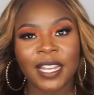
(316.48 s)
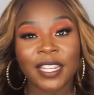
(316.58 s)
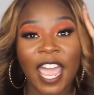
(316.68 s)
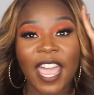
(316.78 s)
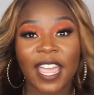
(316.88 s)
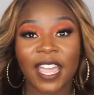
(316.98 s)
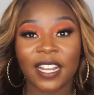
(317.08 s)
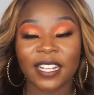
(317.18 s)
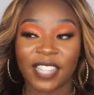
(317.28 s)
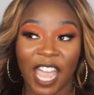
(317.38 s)
they
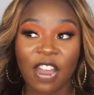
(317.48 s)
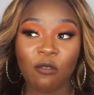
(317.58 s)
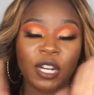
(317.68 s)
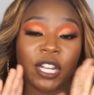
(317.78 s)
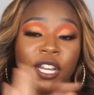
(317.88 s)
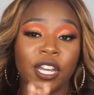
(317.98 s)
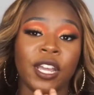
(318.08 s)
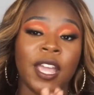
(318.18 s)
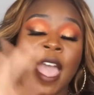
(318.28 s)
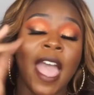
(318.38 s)
they were
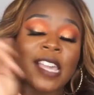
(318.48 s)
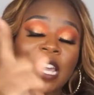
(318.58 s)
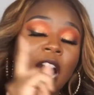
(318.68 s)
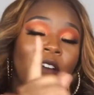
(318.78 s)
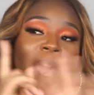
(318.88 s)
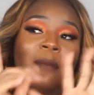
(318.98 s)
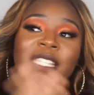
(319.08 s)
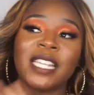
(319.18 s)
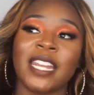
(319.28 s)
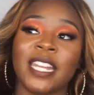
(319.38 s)
good. Okay, I'm gonna
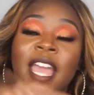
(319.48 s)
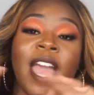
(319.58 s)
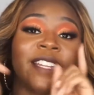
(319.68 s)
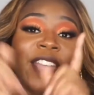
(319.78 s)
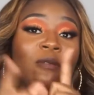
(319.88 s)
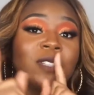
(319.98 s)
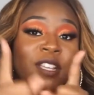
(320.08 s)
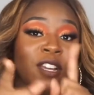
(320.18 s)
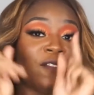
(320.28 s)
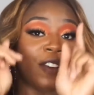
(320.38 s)
say like that. They was
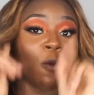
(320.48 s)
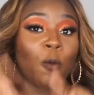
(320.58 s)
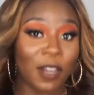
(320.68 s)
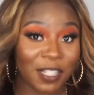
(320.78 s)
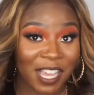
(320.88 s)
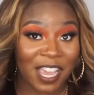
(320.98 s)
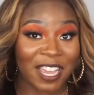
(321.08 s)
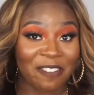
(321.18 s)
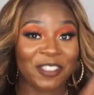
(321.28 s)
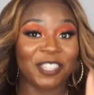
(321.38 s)
good for the winter
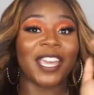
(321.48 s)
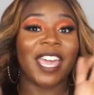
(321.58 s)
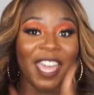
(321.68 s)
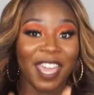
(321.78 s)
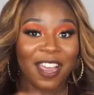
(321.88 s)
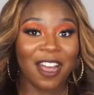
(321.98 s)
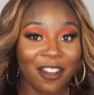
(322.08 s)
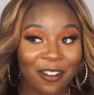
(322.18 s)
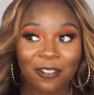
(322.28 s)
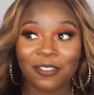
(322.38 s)
time. When your head
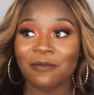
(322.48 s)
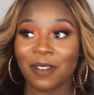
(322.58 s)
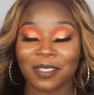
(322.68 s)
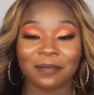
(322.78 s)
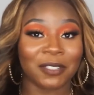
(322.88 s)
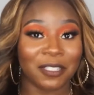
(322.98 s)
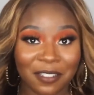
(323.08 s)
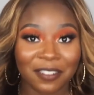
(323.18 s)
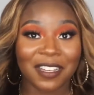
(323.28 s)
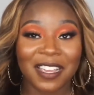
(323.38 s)
cold, you want some um,
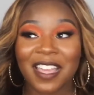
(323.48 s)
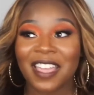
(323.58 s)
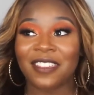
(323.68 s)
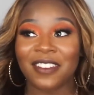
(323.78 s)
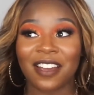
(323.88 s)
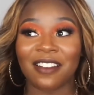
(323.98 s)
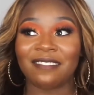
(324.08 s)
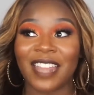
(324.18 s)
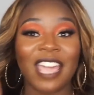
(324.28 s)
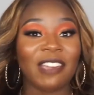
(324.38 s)
uh, you know,
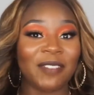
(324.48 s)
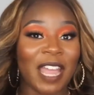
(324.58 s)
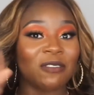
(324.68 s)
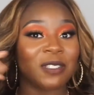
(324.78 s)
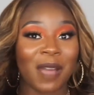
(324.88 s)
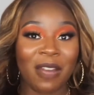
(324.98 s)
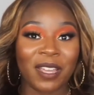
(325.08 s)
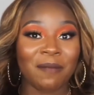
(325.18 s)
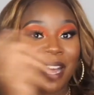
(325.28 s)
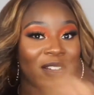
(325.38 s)
they they was my
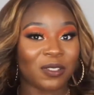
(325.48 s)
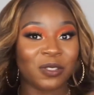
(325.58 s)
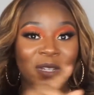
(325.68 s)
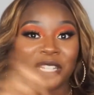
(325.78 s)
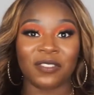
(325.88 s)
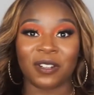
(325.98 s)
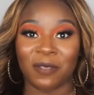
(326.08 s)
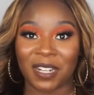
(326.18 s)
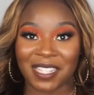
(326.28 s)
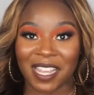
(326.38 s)
wig my go-to wig for the
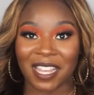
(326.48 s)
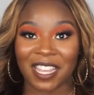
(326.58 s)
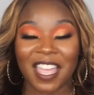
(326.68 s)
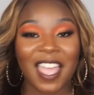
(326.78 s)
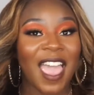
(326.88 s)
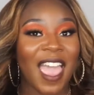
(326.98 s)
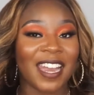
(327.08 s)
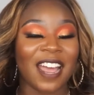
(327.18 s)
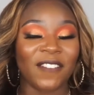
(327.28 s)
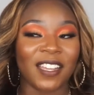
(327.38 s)
winter time.
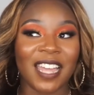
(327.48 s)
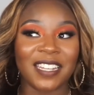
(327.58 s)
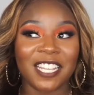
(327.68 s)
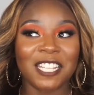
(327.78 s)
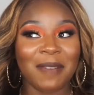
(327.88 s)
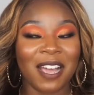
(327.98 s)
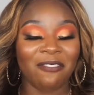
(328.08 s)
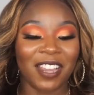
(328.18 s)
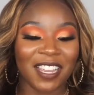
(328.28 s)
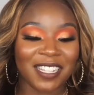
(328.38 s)
And I feel like these my
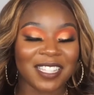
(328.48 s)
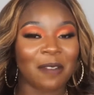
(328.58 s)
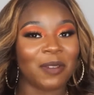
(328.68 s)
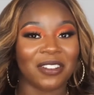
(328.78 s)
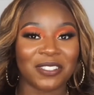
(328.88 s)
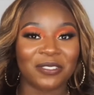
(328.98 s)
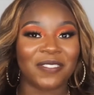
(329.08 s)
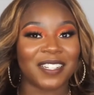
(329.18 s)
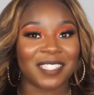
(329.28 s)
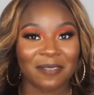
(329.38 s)
wigs I'm gonna go to
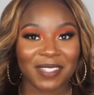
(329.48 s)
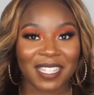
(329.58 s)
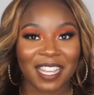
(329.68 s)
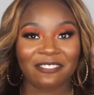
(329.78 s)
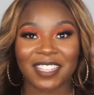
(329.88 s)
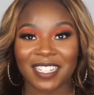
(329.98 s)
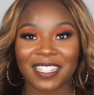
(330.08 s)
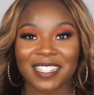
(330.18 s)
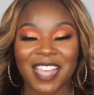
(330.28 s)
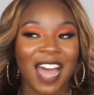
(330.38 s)
for the summertime
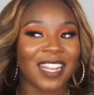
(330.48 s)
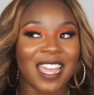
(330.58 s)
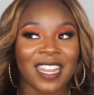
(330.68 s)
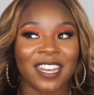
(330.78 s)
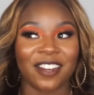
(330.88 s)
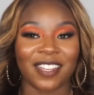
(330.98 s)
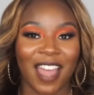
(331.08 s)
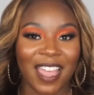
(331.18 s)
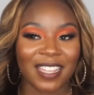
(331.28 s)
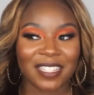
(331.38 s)
because I like that they're
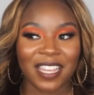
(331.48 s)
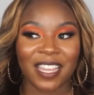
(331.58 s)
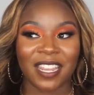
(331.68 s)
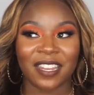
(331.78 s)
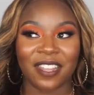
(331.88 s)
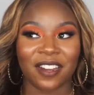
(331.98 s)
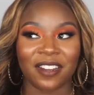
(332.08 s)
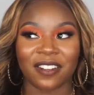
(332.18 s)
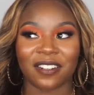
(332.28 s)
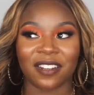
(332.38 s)
light and
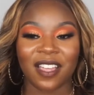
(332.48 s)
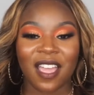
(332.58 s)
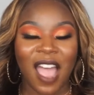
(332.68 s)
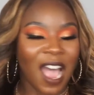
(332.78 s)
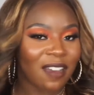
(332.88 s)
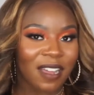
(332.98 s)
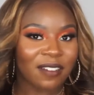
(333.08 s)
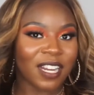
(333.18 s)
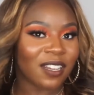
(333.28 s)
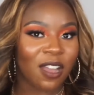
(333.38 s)
they're I don't know,
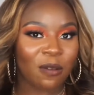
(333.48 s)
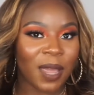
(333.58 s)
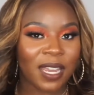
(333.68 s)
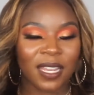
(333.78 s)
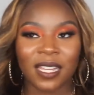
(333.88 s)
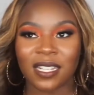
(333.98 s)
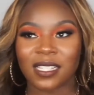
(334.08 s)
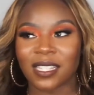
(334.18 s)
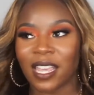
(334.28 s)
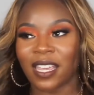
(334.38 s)
they're low
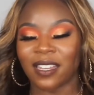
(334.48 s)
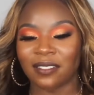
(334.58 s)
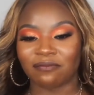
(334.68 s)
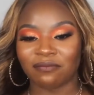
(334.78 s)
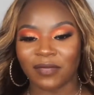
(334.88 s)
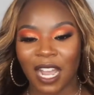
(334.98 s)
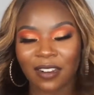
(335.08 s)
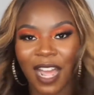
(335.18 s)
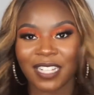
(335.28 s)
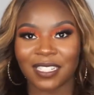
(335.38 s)
maintenance and I don't
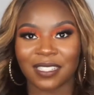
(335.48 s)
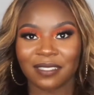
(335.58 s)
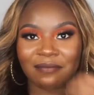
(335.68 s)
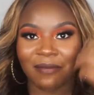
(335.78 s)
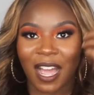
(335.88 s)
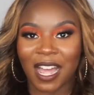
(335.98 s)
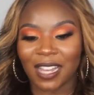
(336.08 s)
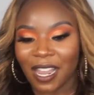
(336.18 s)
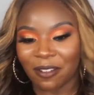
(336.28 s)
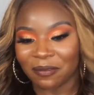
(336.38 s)
know, I just, I
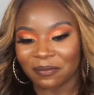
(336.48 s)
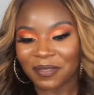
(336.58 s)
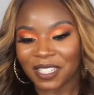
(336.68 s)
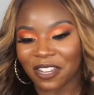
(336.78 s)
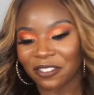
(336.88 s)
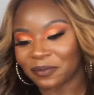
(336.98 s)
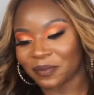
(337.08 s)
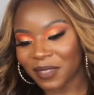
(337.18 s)
like them. So